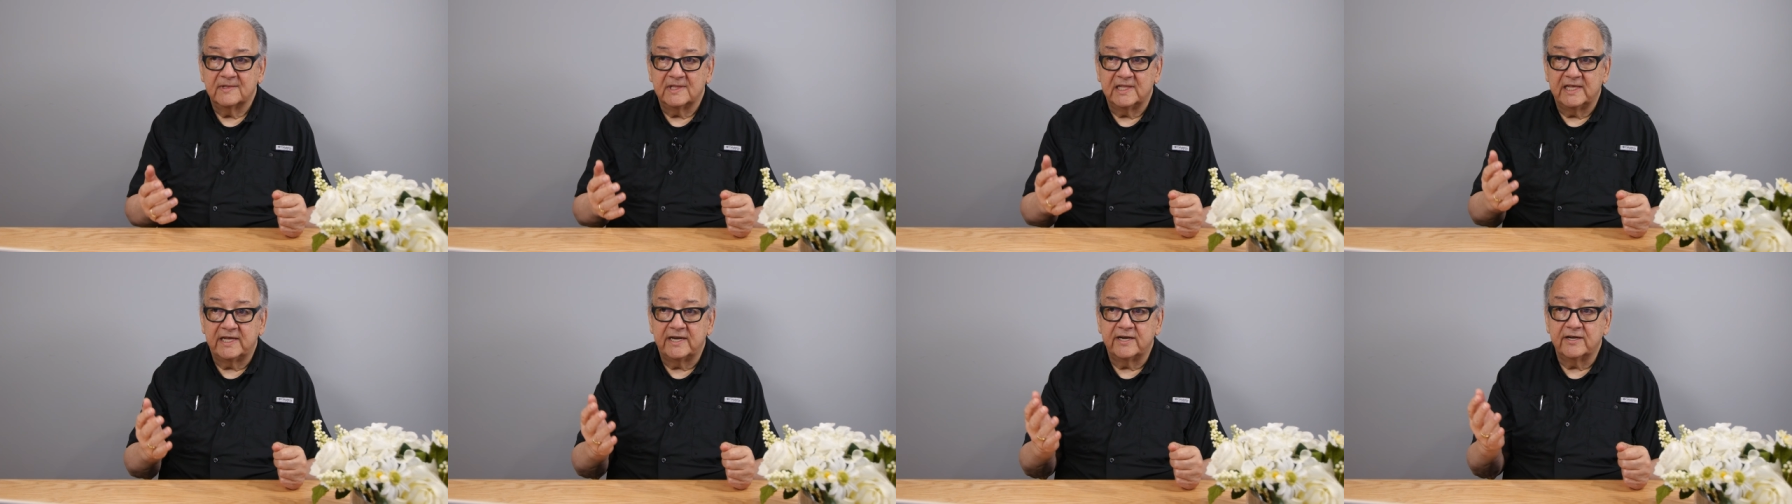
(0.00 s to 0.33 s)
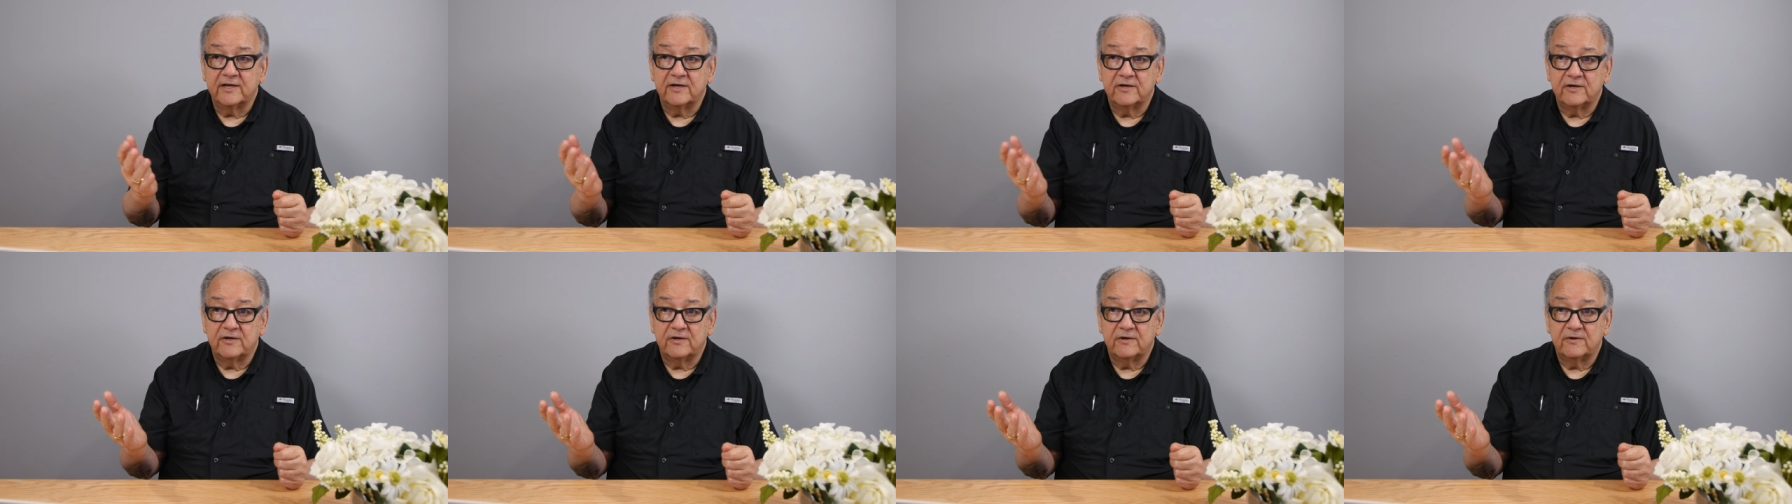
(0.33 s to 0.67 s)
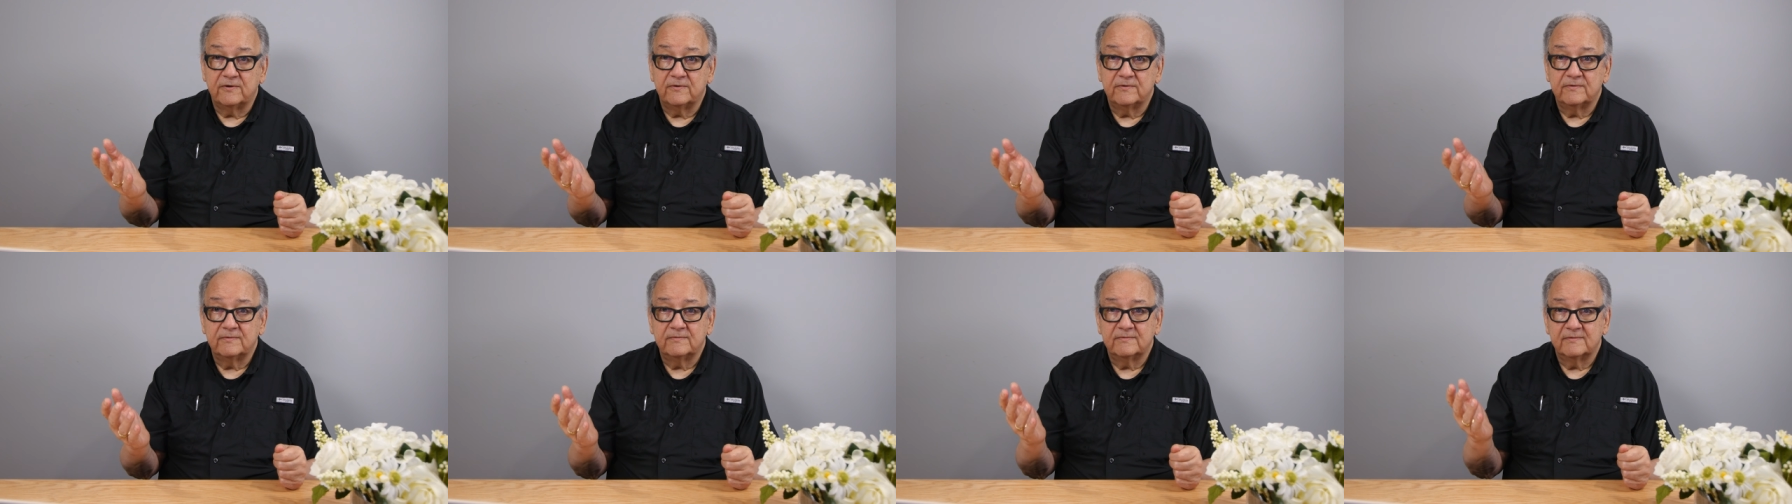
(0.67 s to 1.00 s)
Letting
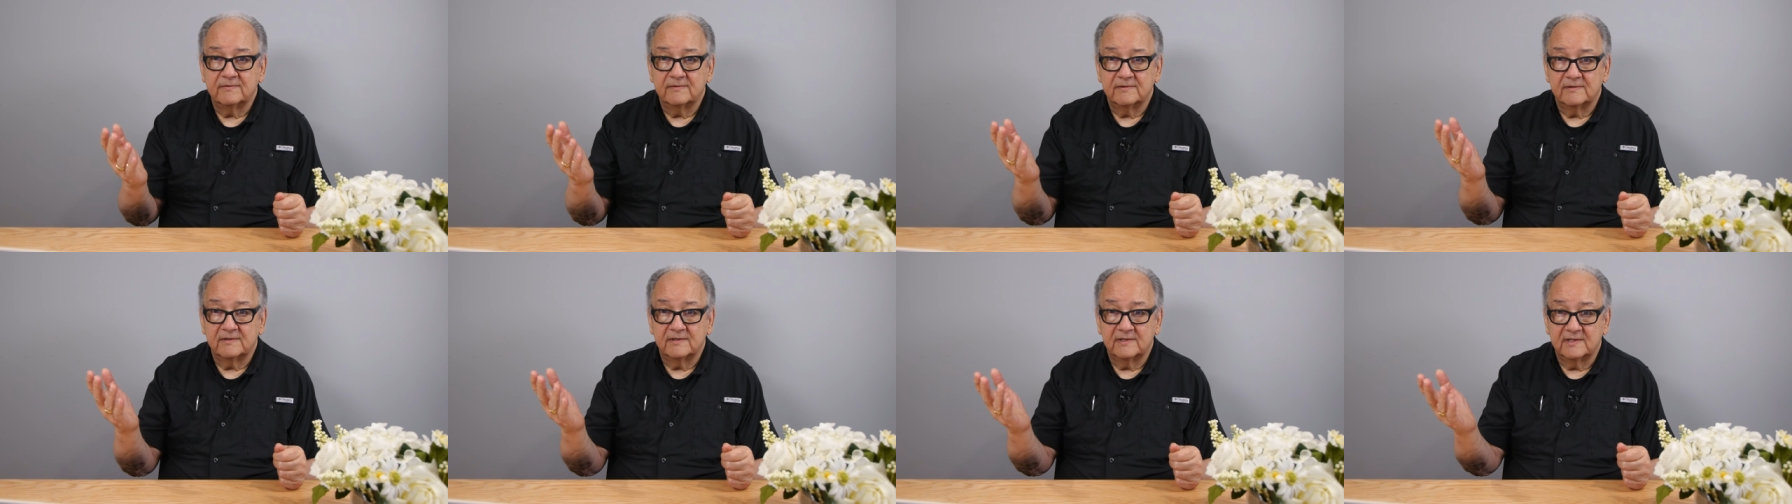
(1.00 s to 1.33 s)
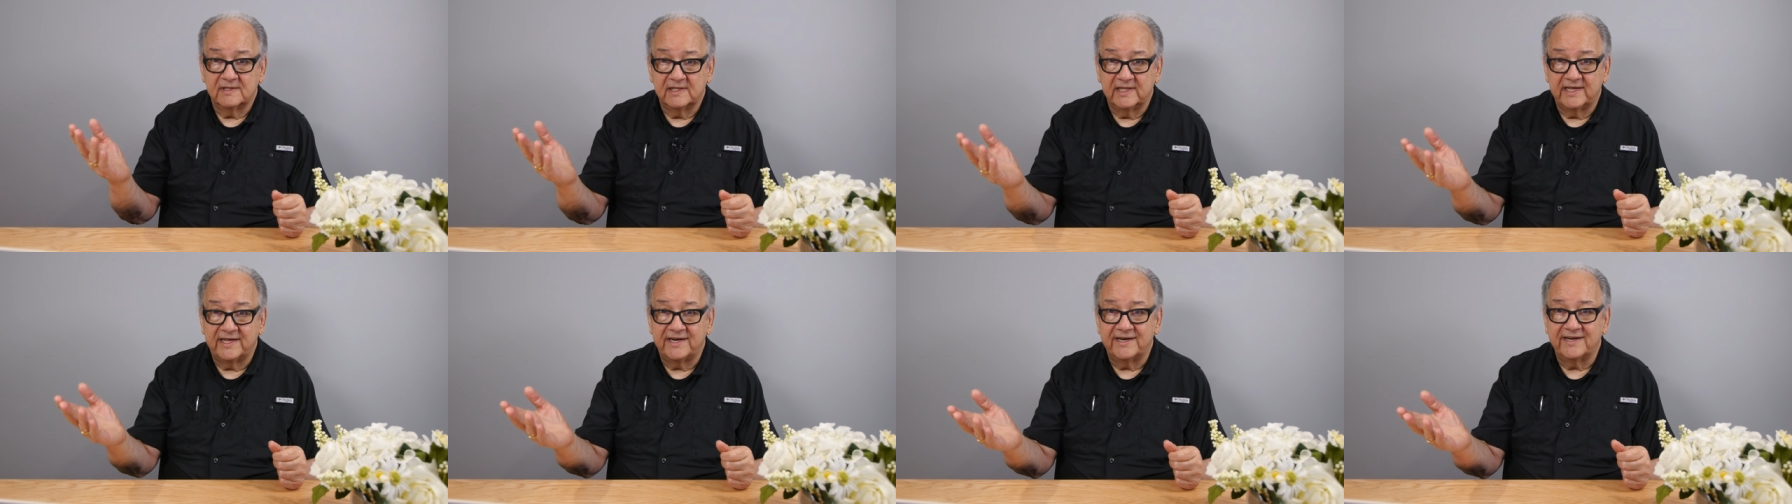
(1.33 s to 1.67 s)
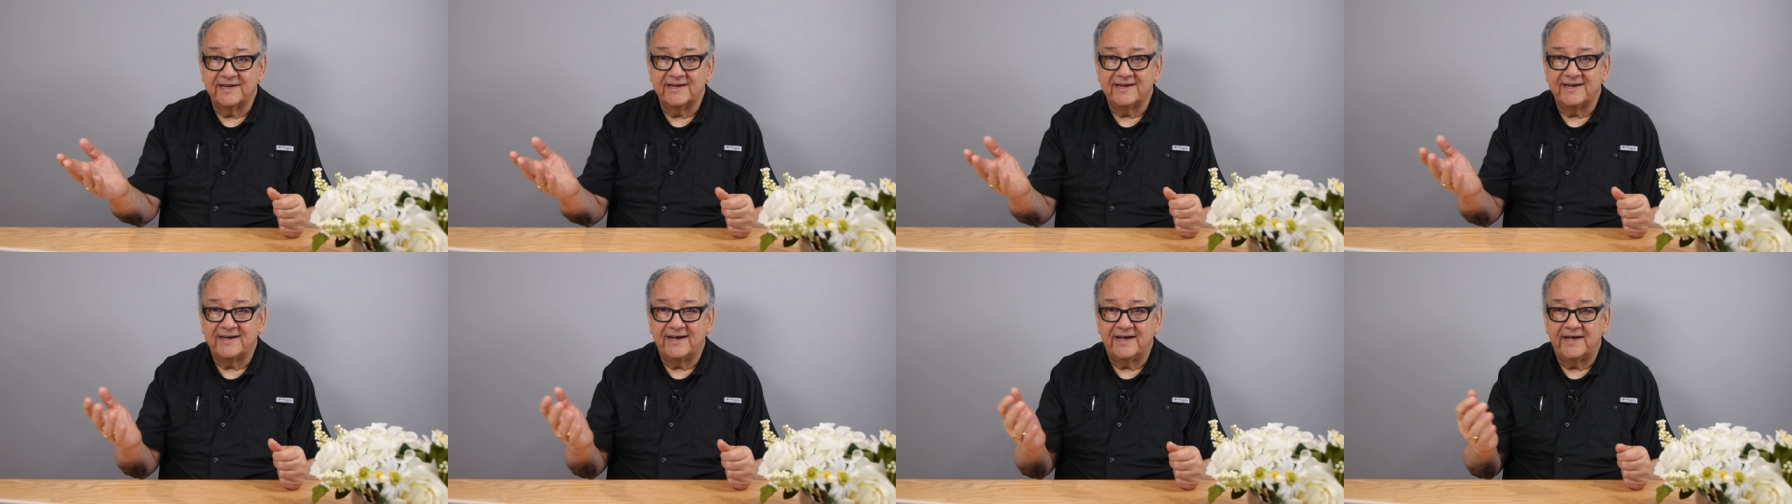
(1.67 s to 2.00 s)
go,
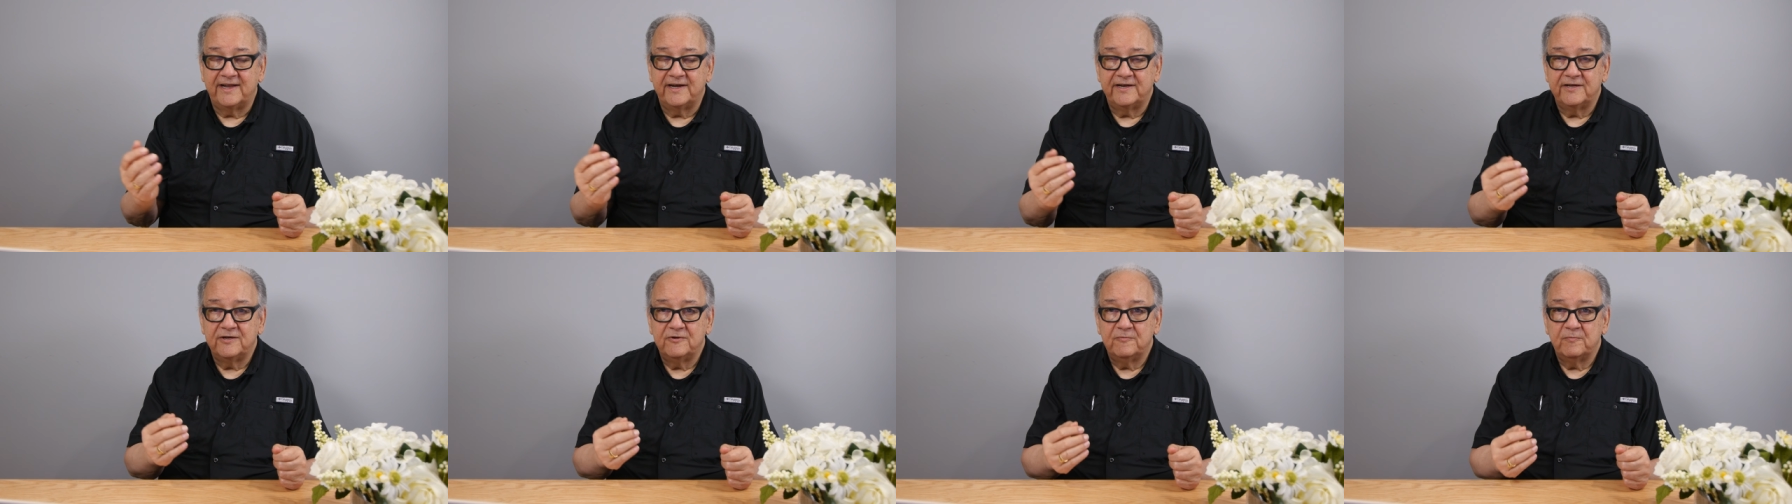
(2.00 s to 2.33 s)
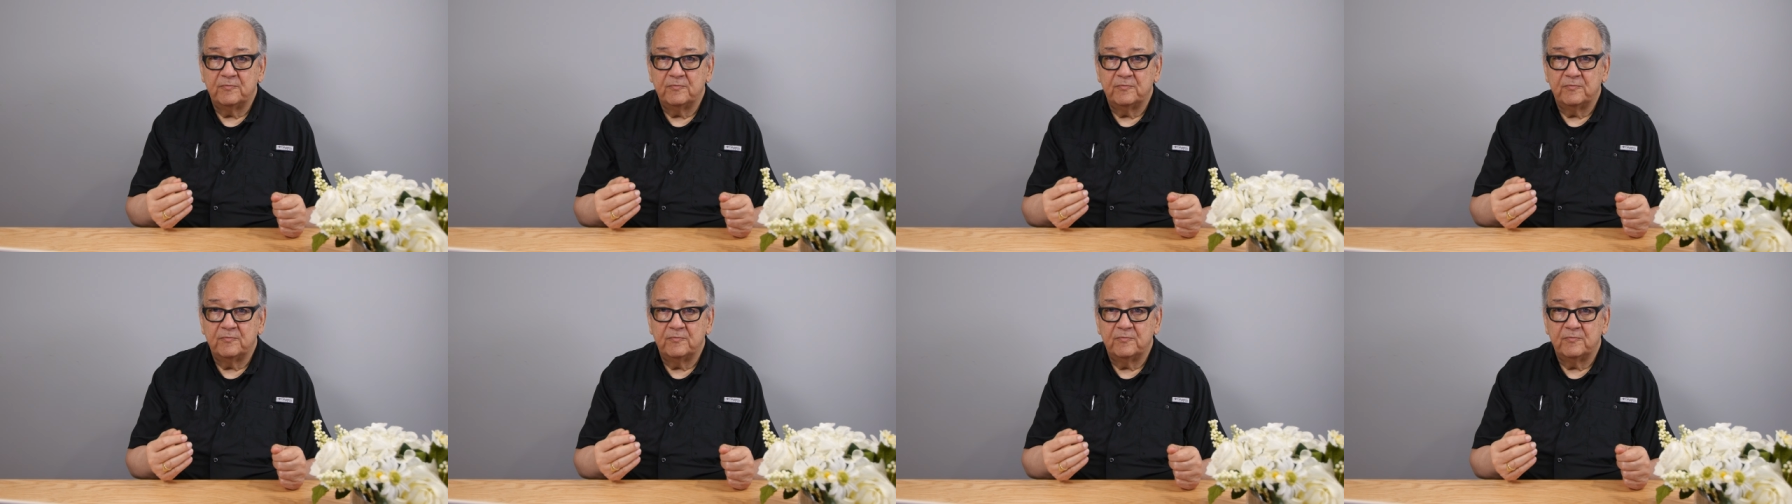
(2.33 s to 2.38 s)
letting God.